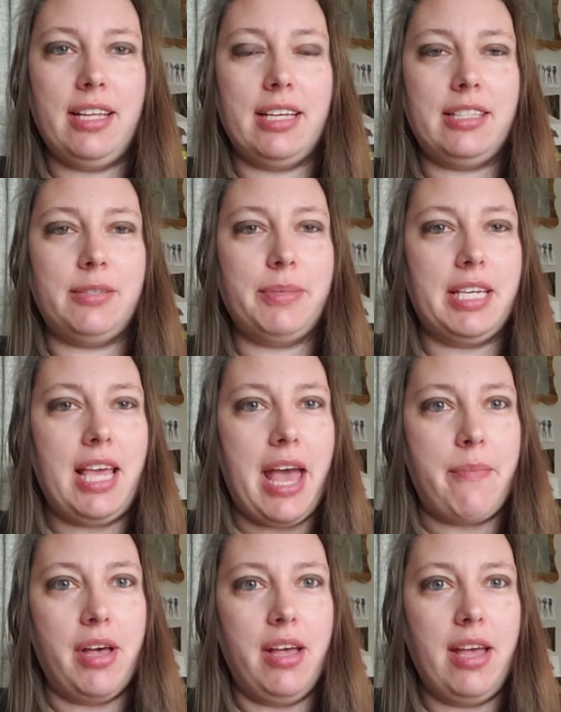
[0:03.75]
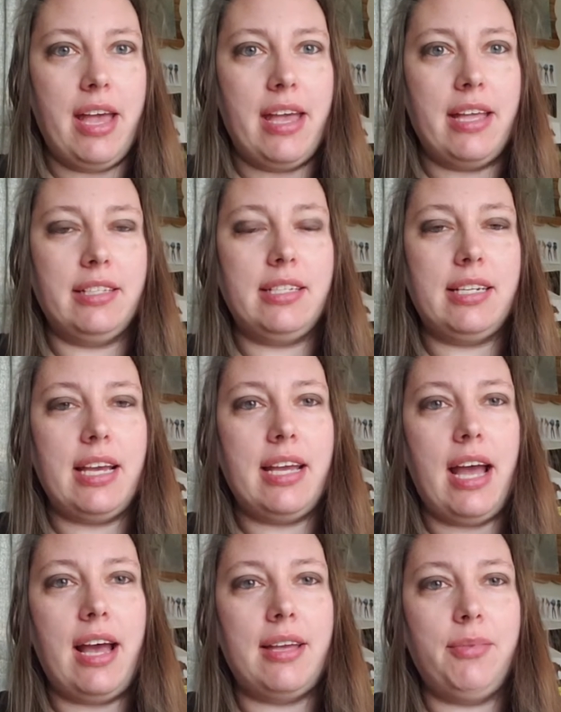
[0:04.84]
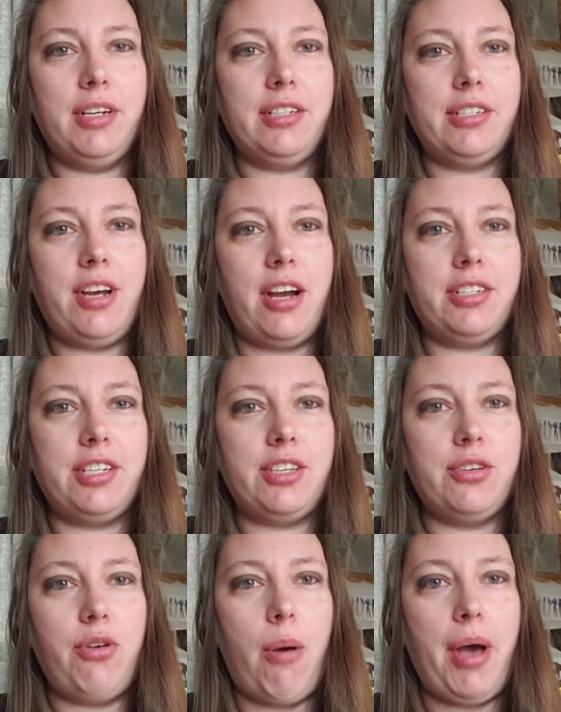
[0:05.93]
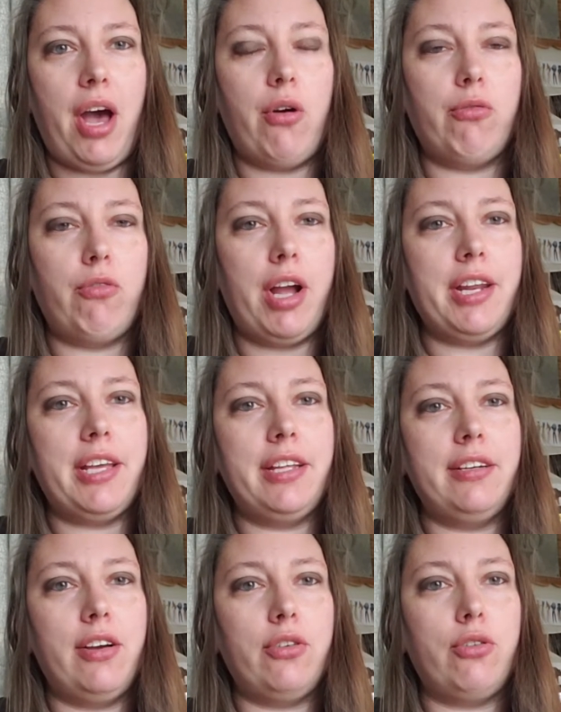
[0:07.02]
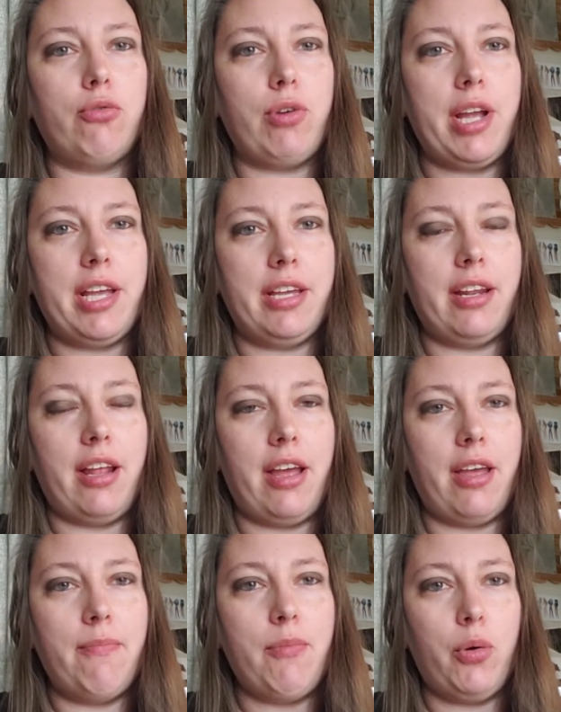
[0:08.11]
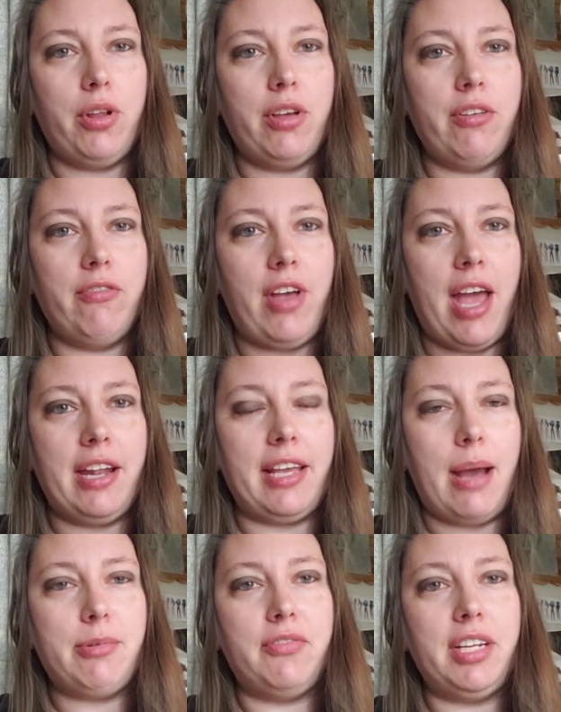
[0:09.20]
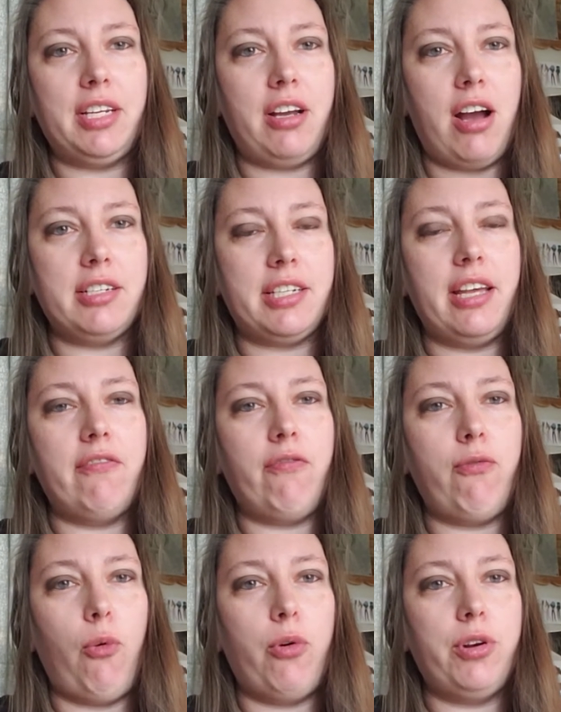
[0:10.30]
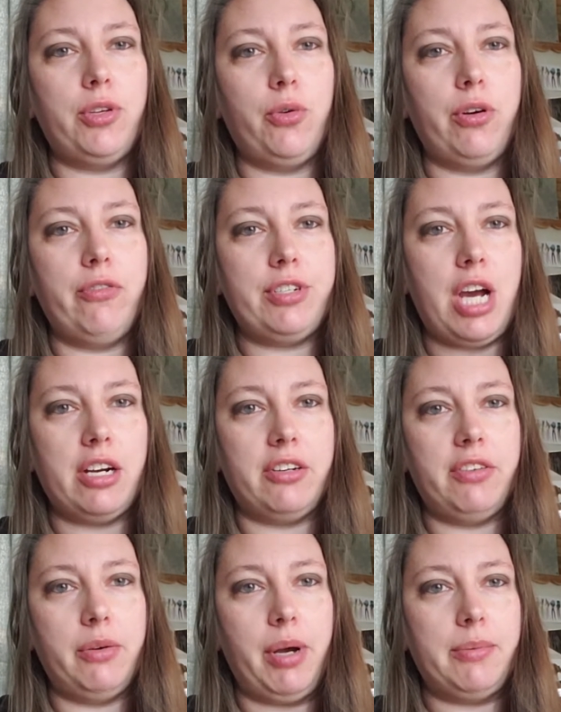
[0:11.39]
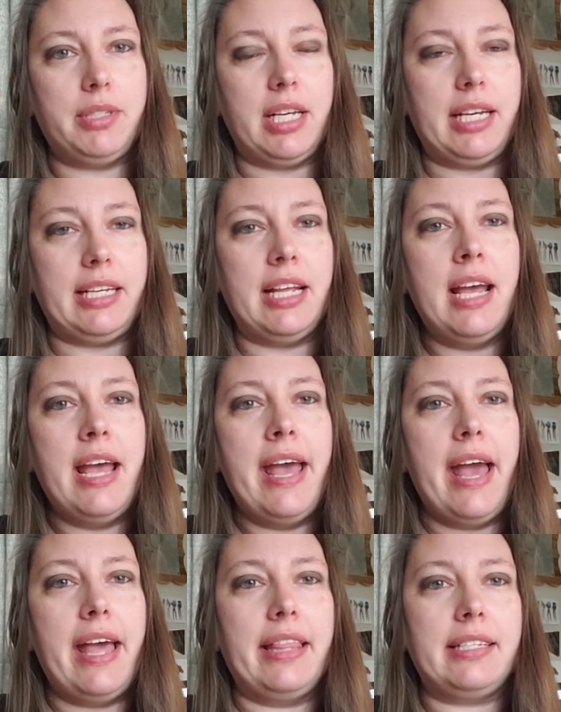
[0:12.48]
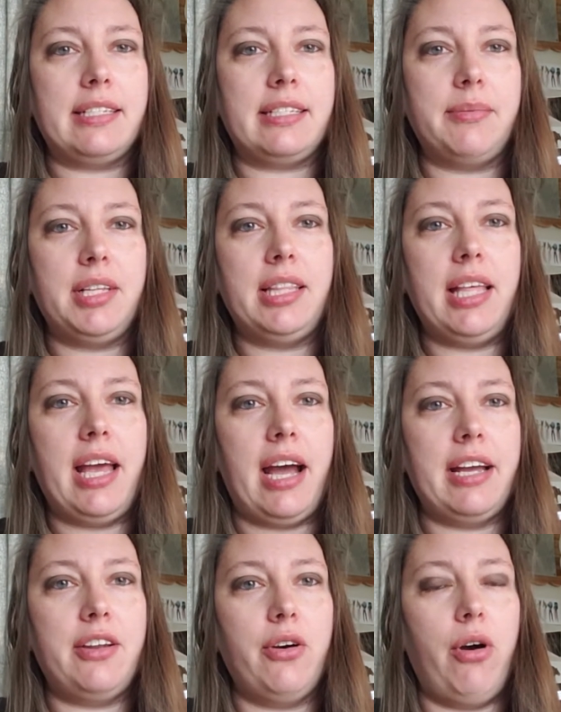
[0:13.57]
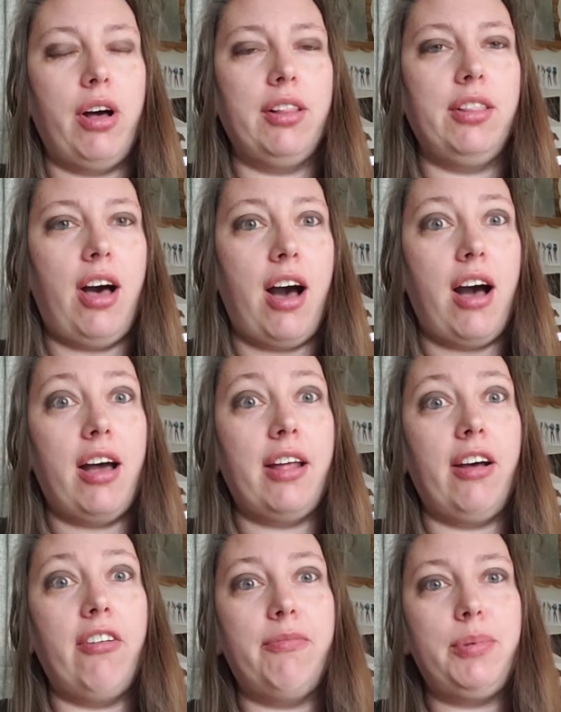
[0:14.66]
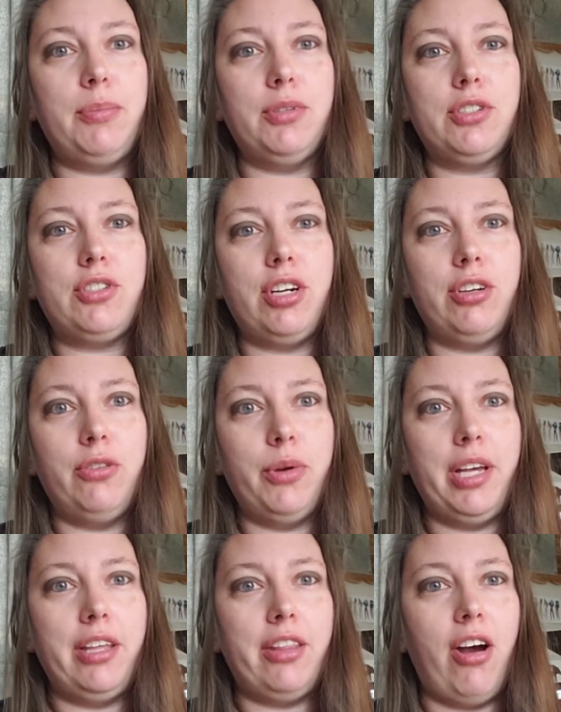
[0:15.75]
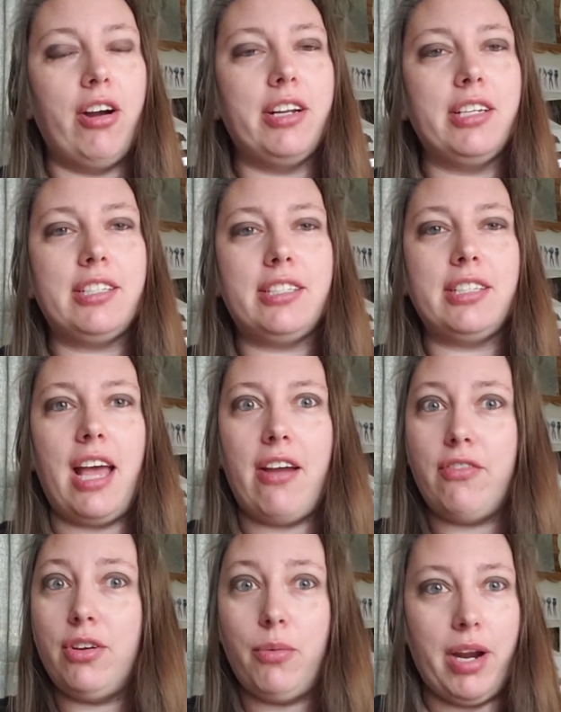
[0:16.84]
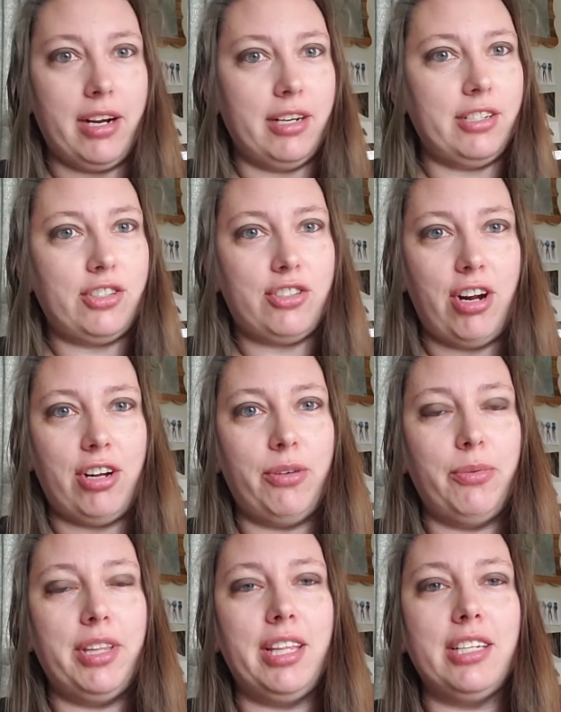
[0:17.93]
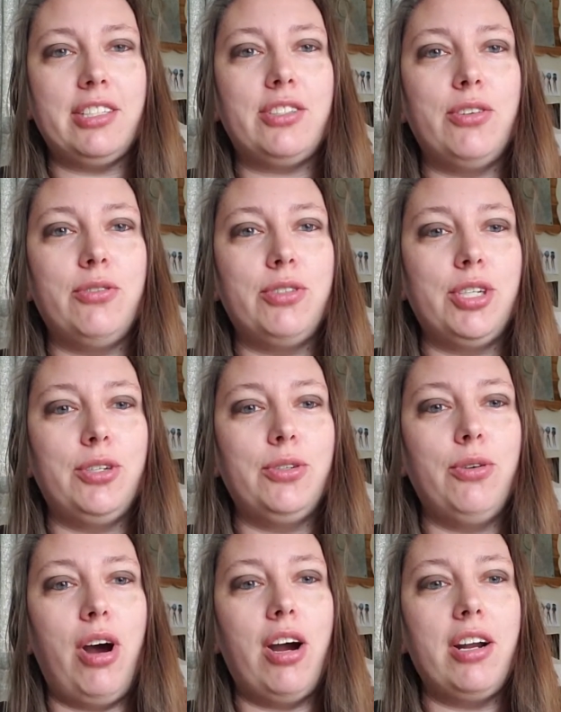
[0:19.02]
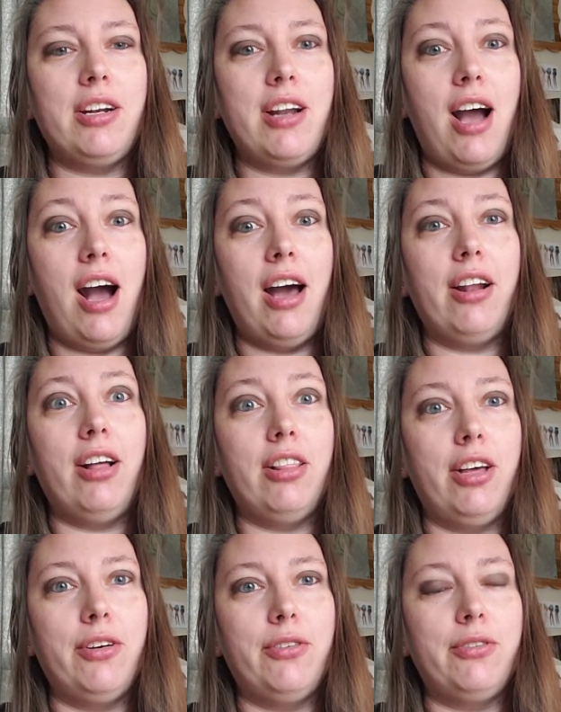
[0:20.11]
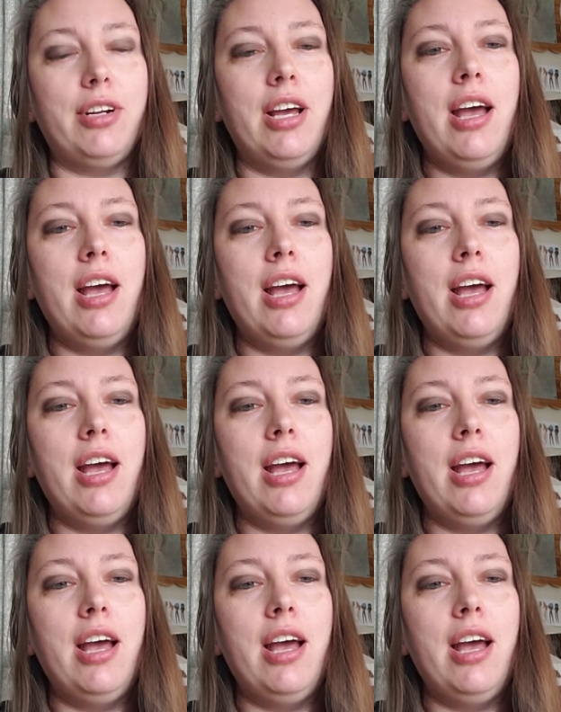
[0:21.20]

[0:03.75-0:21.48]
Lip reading: It's me, Emma, and today I am here to talk to you about writing great, emotive, and captivating content for your photography website. And this is something that I know a lot of people struggle with. Artists everywhere struggle with this, so you are not alone.